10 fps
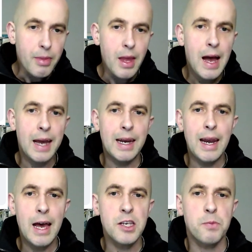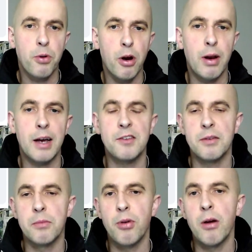had less prolapse
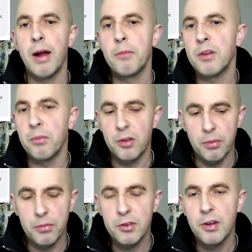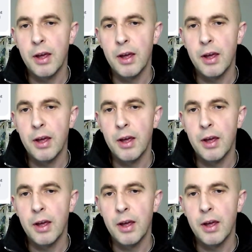symptoms